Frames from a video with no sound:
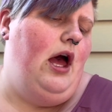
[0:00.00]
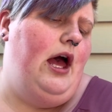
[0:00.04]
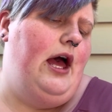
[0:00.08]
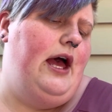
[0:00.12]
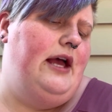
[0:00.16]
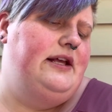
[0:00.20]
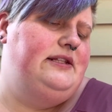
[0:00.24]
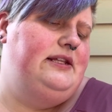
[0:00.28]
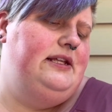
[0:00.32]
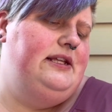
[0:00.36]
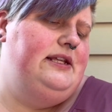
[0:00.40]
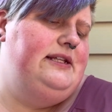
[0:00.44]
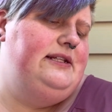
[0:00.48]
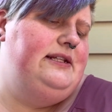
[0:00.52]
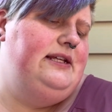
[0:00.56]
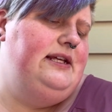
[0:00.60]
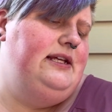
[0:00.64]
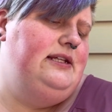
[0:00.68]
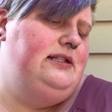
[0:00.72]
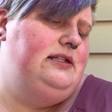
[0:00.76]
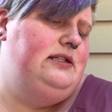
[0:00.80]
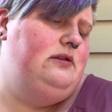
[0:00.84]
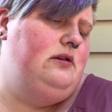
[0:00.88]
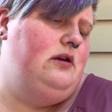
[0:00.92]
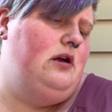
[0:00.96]
So this
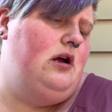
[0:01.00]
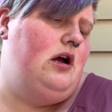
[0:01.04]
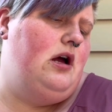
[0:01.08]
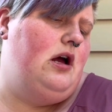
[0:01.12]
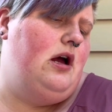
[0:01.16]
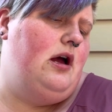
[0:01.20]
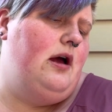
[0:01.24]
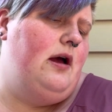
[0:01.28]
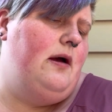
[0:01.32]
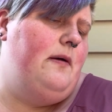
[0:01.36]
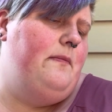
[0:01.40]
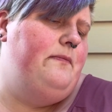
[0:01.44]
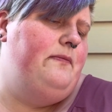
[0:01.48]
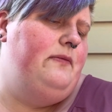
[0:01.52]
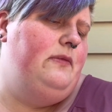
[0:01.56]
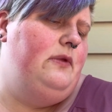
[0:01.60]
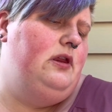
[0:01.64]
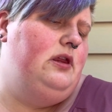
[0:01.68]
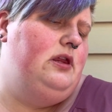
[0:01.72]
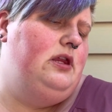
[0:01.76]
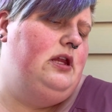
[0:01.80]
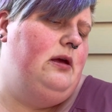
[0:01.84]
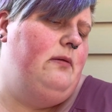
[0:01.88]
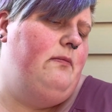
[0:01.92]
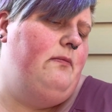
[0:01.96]
is
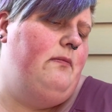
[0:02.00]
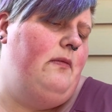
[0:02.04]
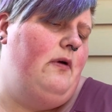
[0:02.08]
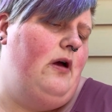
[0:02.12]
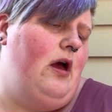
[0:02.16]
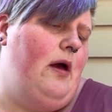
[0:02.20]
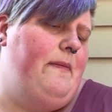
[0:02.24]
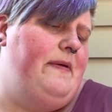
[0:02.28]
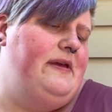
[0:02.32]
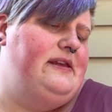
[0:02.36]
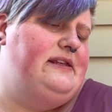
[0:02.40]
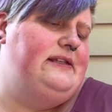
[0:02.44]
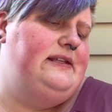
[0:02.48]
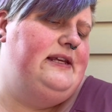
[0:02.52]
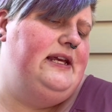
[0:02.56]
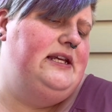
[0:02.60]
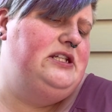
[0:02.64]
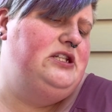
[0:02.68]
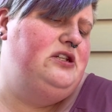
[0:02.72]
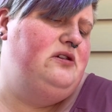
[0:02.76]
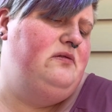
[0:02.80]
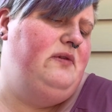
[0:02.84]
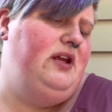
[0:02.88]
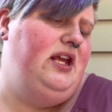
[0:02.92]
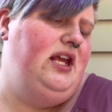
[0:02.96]
the
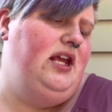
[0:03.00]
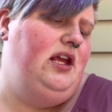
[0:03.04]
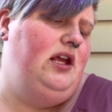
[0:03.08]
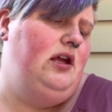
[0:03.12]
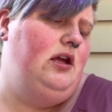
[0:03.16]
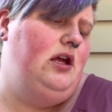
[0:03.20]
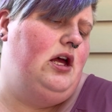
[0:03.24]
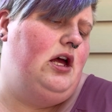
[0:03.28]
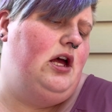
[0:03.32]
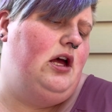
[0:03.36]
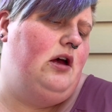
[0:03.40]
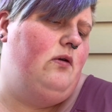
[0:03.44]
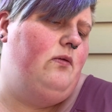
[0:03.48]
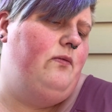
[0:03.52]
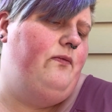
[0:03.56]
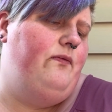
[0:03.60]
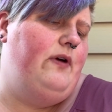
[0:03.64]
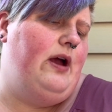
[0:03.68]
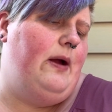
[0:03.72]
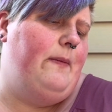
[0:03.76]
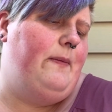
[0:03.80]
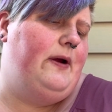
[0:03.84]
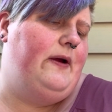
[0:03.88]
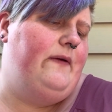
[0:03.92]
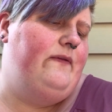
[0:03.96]
Stitch Me
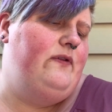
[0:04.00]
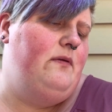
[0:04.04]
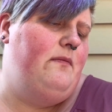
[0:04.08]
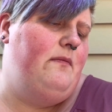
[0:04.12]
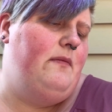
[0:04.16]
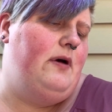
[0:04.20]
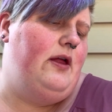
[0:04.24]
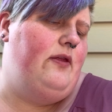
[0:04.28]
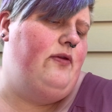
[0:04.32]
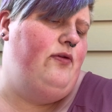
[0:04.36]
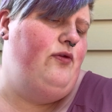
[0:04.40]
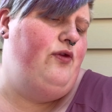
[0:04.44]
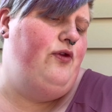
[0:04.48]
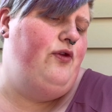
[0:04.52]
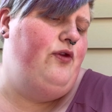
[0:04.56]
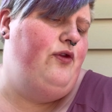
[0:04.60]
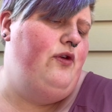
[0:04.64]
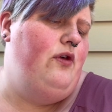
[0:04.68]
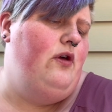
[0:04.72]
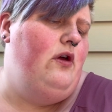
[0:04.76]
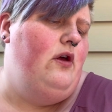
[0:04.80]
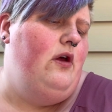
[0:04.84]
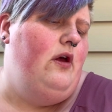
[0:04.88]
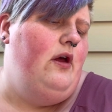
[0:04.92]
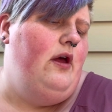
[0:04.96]
fabric of the month,
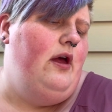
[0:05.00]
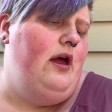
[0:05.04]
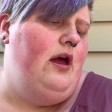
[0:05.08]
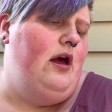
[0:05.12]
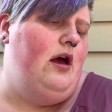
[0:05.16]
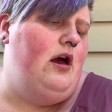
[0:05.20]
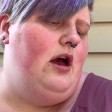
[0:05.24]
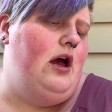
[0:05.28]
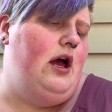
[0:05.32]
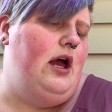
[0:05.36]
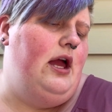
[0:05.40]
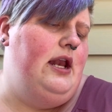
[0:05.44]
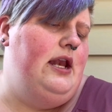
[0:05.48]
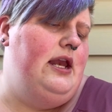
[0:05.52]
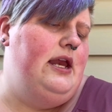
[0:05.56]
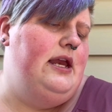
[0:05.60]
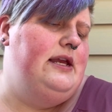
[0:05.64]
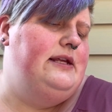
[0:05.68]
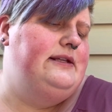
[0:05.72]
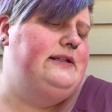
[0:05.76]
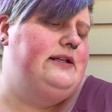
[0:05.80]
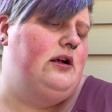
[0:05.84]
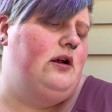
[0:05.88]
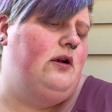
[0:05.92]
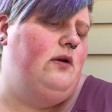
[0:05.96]
and it
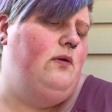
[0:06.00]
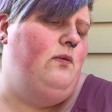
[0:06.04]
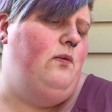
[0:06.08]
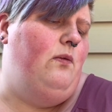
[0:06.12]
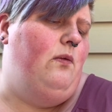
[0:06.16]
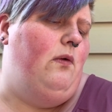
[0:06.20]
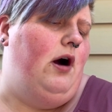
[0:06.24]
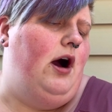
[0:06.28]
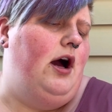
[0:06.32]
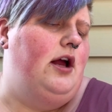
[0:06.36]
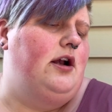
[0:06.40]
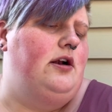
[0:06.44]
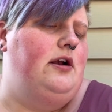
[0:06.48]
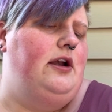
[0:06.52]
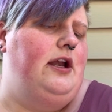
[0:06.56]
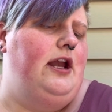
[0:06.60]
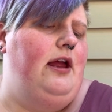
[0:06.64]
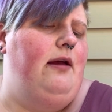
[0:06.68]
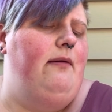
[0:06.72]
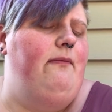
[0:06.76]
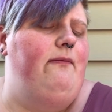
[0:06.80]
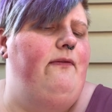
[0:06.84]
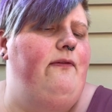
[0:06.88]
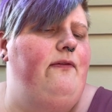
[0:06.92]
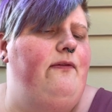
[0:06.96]
is her water
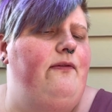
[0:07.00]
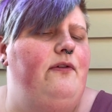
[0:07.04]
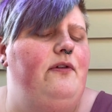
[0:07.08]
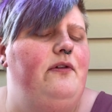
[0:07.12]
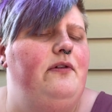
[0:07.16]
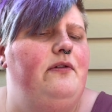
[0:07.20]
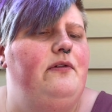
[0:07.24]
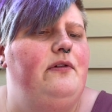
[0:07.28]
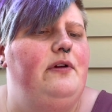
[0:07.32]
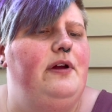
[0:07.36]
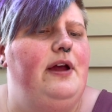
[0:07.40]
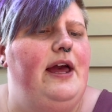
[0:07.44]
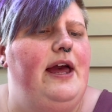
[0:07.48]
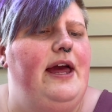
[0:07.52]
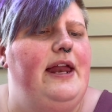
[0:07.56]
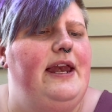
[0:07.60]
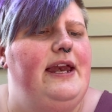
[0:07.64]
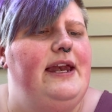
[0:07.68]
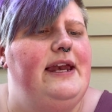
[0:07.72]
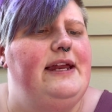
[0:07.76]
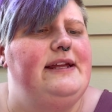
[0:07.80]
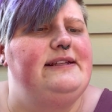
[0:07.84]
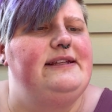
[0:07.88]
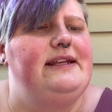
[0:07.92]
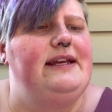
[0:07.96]
nymph, and
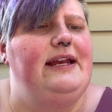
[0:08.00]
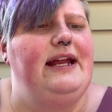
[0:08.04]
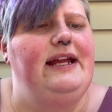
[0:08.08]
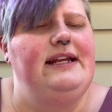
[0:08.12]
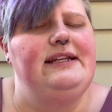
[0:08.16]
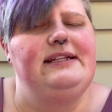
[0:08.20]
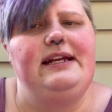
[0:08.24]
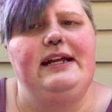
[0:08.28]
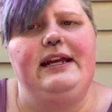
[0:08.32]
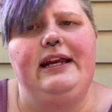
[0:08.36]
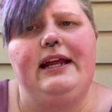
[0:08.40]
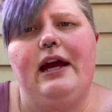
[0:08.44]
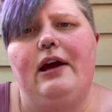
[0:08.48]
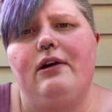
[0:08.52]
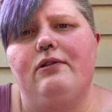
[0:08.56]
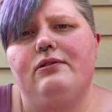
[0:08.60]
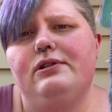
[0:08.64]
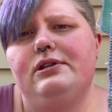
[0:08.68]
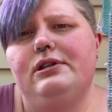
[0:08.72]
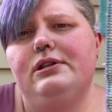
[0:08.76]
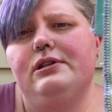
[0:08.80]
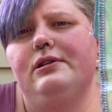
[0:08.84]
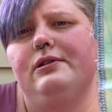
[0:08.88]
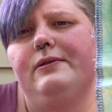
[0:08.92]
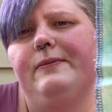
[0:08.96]
it is an 18
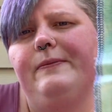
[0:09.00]
count.